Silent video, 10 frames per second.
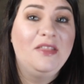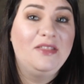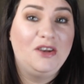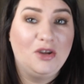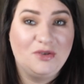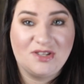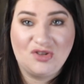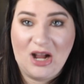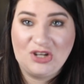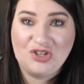the new
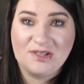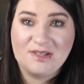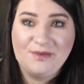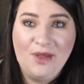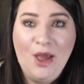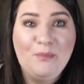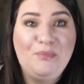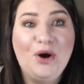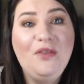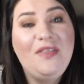distractions.
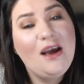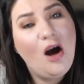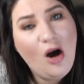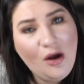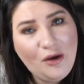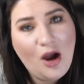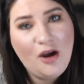But they aren't